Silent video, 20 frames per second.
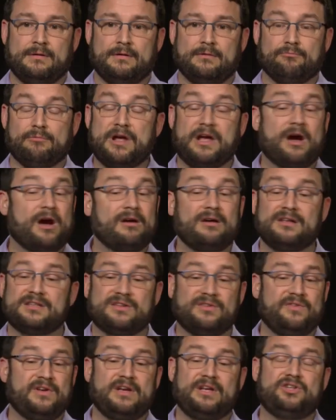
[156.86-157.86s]
regardless
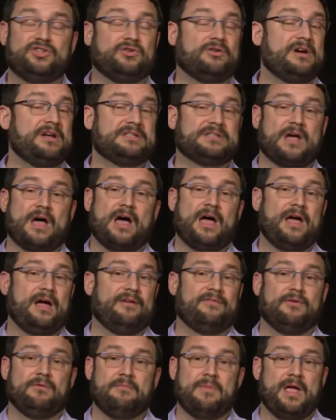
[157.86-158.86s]
of any choice I
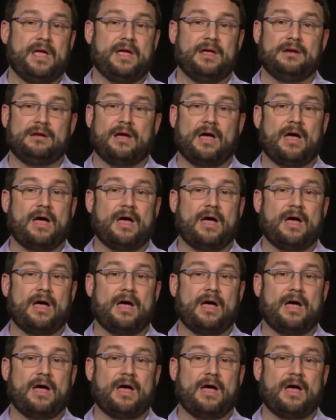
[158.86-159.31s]
ever made,